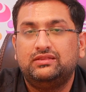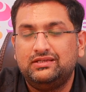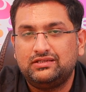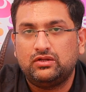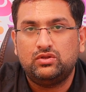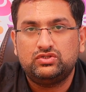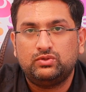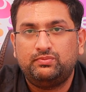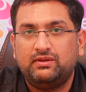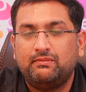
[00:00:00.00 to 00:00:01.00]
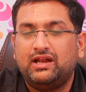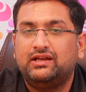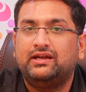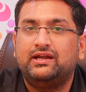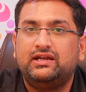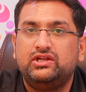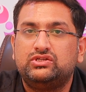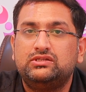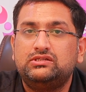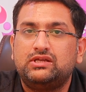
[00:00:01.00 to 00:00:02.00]
These are also pre-malignant
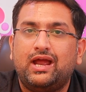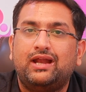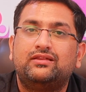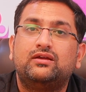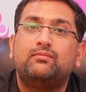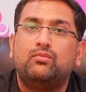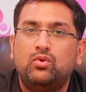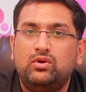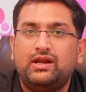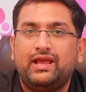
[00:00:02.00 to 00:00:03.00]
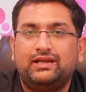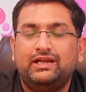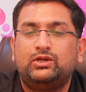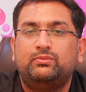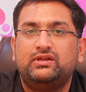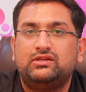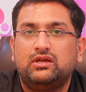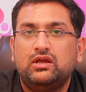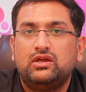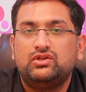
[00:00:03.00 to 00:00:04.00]
lesions, and they are more likely to
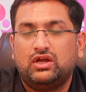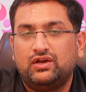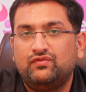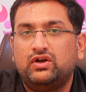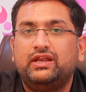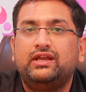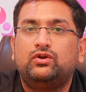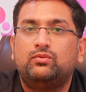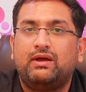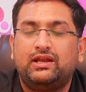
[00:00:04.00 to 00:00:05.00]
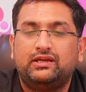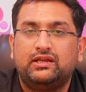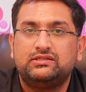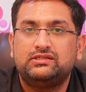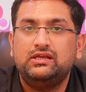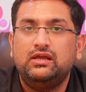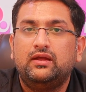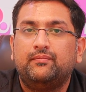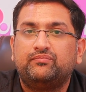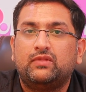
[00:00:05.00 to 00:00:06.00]
be converting to malignancy
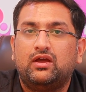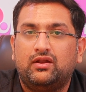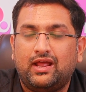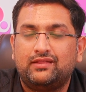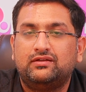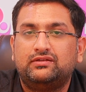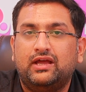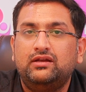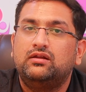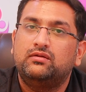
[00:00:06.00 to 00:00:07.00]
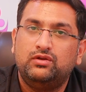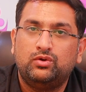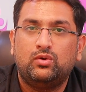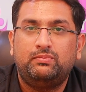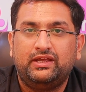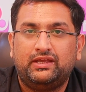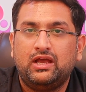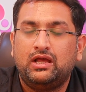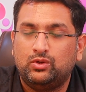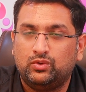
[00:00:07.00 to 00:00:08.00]
rather than
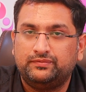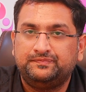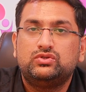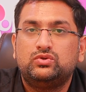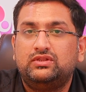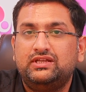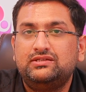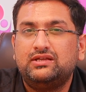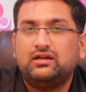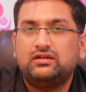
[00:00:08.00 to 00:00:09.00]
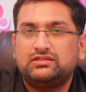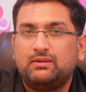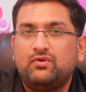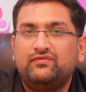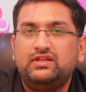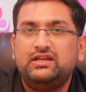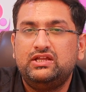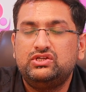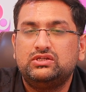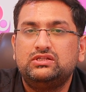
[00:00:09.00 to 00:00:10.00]
leukoplakia alone. So these are some of the
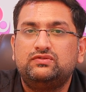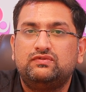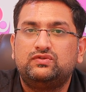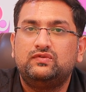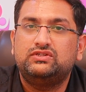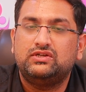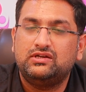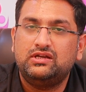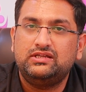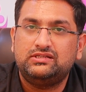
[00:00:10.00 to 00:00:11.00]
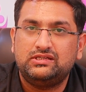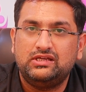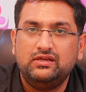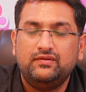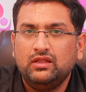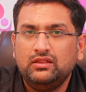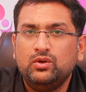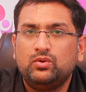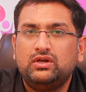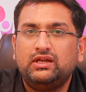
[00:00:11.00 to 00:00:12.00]
lesions which we generally see in
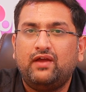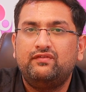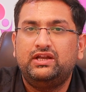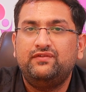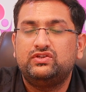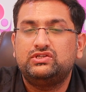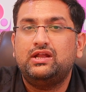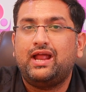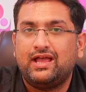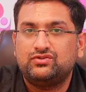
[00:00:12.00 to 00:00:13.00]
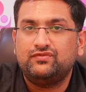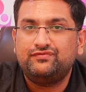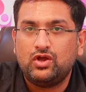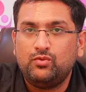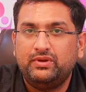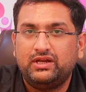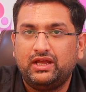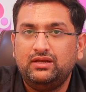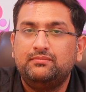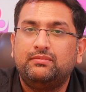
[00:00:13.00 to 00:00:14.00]
the oral cavity, which are as of now
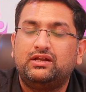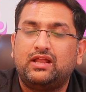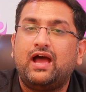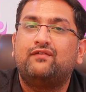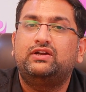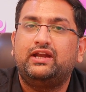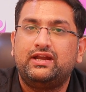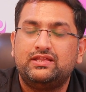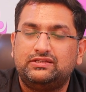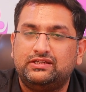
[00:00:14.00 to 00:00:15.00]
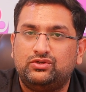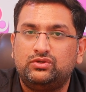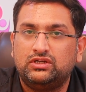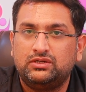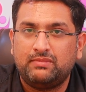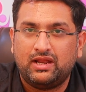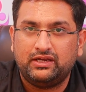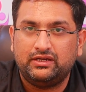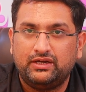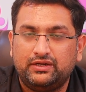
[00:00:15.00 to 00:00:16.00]
benign but have a tendency to turn
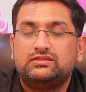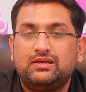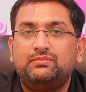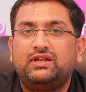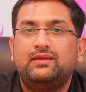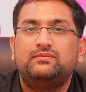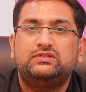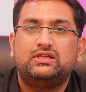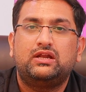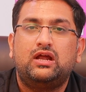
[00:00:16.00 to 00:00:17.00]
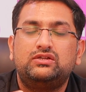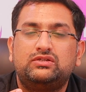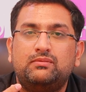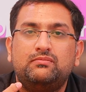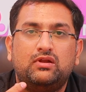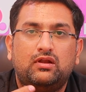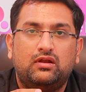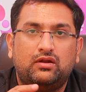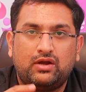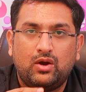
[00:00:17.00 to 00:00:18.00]
malignant. Sometimes there are some
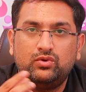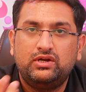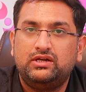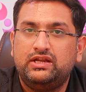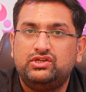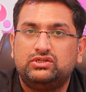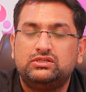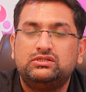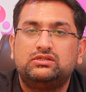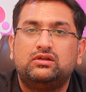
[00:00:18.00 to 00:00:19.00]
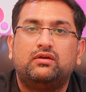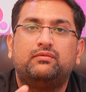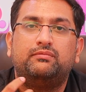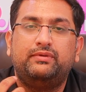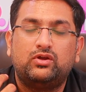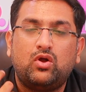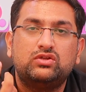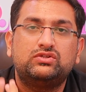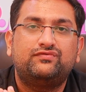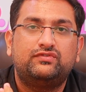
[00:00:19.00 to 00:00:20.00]
round lesions
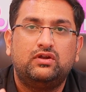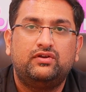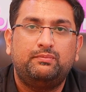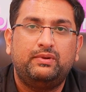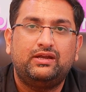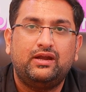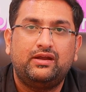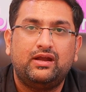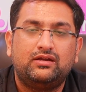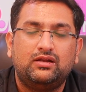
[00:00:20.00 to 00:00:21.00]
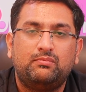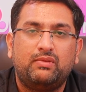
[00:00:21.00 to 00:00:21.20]
because of repeated dental